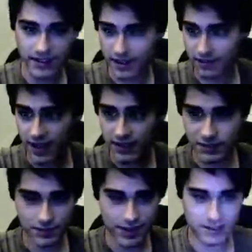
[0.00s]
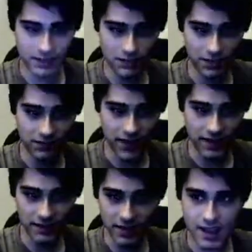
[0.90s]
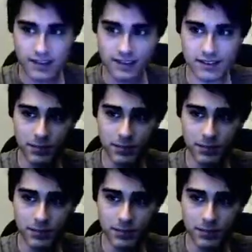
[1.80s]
faster paces with the fast class, but